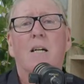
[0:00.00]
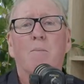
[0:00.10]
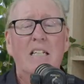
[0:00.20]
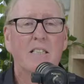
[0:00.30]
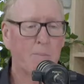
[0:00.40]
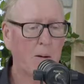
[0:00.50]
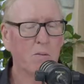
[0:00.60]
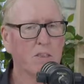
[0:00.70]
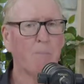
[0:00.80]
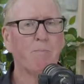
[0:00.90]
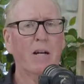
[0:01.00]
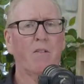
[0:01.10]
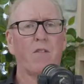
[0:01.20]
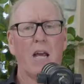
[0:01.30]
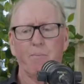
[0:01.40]
Please come up with something better
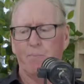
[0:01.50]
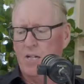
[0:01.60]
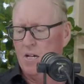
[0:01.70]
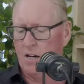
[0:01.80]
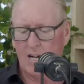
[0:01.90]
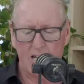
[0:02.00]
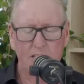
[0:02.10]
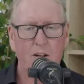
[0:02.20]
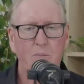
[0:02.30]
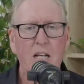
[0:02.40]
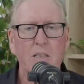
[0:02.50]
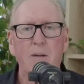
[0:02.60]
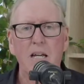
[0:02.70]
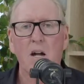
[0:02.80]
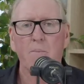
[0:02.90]
than that. Okay, so that's
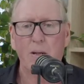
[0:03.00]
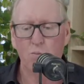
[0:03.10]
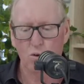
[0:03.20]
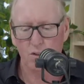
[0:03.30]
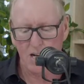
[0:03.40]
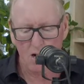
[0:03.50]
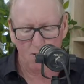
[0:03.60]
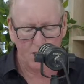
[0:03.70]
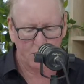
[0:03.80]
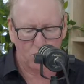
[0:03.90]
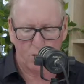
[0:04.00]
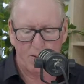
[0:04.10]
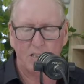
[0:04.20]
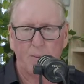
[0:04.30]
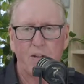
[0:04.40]
me. I'm Pete Ward. Now I'm going to talk
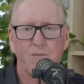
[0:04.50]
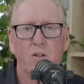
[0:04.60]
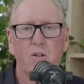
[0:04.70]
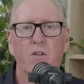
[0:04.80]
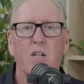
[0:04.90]
about something very, very